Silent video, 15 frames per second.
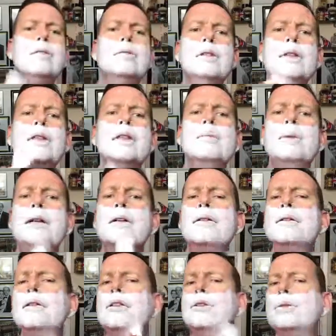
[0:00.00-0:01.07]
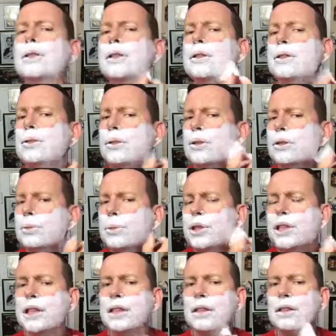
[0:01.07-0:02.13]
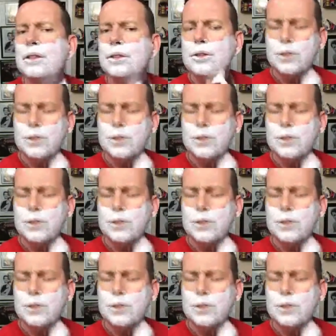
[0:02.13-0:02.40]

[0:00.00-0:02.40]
One thing about doing a YouTube channel and